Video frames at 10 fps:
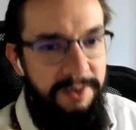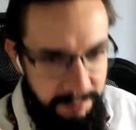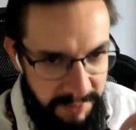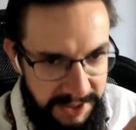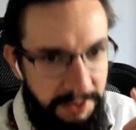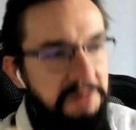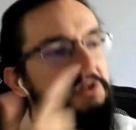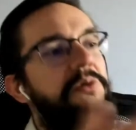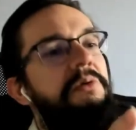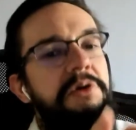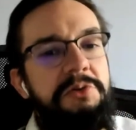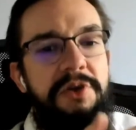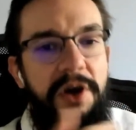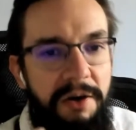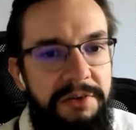me the reviewer, you
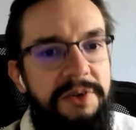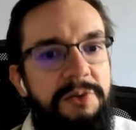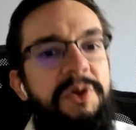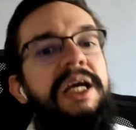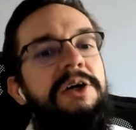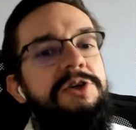the author, we are